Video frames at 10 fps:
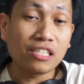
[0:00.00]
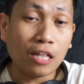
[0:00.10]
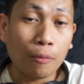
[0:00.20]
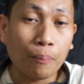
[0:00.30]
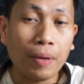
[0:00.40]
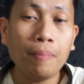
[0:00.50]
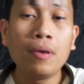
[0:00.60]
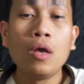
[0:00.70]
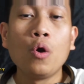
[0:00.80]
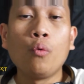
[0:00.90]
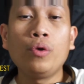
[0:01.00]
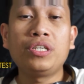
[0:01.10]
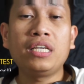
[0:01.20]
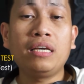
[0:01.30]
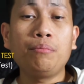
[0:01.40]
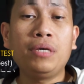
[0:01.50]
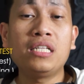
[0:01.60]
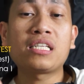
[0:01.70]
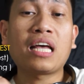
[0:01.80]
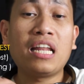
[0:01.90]
CELPIP, which
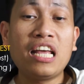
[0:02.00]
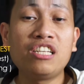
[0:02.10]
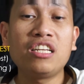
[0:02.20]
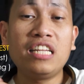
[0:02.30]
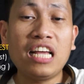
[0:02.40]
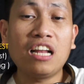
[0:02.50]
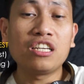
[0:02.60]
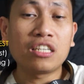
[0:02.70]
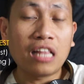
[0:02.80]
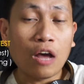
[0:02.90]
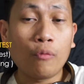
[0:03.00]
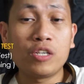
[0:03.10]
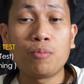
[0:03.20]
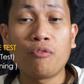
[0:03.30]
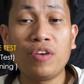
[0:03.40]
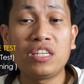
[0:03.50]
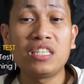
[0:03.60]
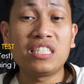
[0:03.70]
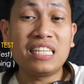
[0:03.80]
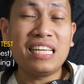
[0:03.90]
means Canadian English Language
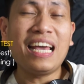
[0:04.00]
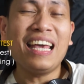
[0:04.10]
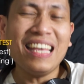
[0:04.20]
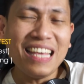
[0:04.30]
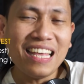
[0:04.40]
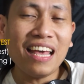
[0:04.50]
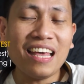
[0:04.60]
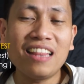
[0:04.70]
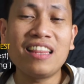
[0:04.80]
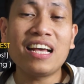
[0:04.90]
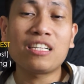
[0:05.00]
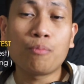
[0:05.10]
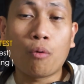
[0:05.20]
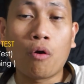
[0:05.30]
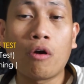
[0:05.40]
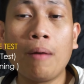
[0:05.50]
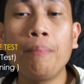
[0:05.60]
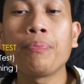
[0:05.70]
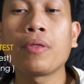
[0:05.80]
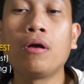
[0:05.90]
Proficiency Index Program,
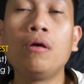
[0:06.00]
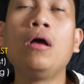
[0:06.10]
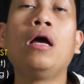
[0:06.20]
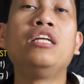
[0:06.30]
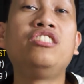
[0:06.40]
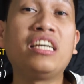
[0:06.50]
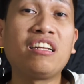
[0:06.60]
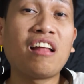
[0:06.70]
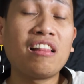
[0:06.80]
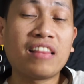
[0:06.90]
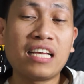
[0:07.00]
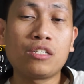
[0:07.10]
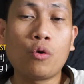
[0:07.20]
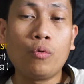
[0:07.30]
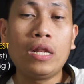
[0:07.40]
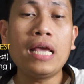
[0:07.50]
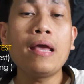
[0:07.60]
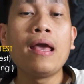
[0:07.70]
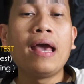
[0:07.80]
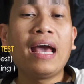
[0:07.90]
general test only.
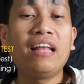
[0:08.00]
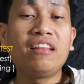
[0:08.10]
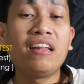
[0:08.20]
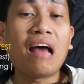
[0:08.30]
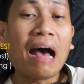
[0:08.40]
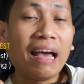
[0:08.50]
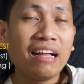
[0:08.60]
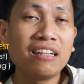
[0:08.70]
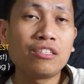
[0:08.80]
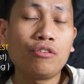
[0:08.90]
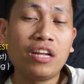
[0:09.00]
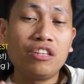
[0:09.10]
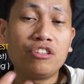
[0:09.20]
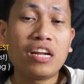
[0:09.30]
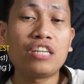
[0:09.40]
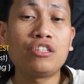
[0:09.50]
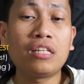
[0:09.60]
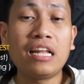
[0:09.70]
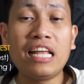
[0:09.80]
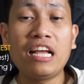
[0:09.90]
And then the I E L T S, or the
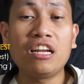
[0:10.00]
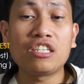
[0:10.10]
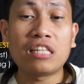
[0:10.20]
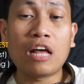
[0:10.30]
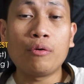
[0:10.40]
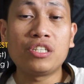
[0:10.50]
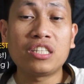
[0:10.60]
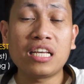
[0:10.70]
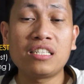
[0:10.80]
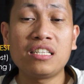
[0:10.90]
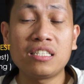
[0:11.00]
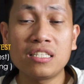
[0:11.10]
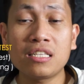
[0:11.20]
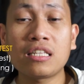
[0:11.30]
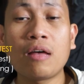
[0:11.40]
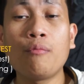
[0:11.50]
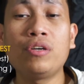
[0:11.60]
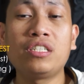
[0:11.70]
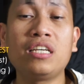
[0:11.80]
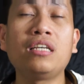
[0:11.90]
International English Language Testing System,
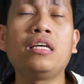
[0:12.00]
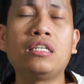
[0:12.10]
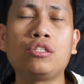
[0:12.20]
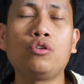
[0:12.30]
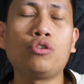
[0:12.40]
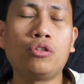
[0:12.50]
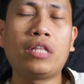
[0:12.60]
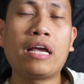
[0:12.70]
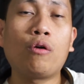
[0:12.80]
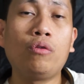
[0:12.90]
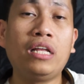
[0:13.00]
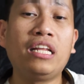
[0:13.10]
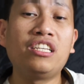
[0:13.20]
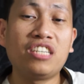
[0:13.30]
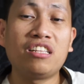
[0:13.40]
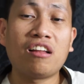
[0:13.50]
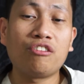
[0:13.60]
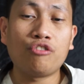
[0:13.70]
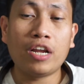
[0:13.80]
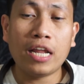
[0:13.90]
which is you should take only the general
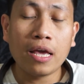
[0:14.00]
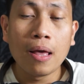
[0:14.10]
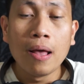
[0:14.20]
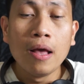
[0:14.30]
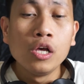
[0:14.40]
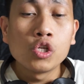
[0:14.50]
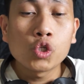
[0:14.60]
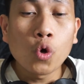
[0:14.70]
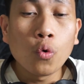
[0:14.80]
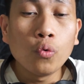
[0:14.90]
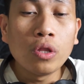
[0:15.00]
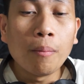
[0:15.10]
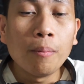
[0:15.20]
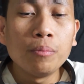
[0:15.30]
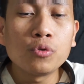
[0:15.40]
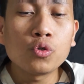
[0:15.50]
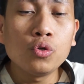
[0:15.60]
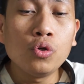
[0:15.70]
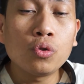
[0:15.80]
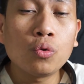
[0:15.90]
training. So, the, so
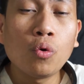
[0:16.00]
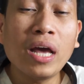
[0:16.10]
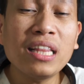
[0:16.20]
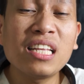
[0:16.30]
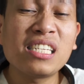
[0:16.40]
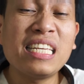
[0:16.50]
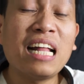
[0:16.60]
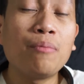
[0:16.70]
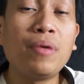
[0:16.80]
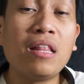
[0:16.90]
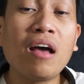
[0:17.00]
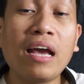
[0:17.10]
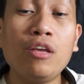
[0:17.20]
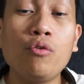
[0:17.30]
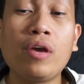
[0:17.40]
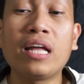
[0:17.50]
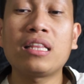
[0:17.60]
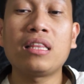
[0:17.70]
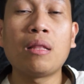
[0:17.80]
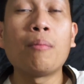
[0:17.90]
you, to get the C L B nine, you get
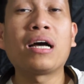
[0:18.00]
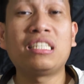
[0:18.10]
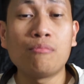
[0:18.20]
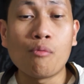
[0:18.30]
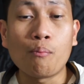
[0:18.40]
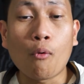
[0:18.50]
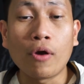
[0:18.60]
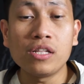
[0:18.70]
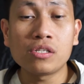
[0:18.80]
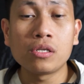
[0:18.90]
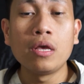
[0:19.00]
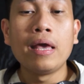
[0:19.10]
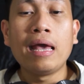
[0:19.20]
the maximum points.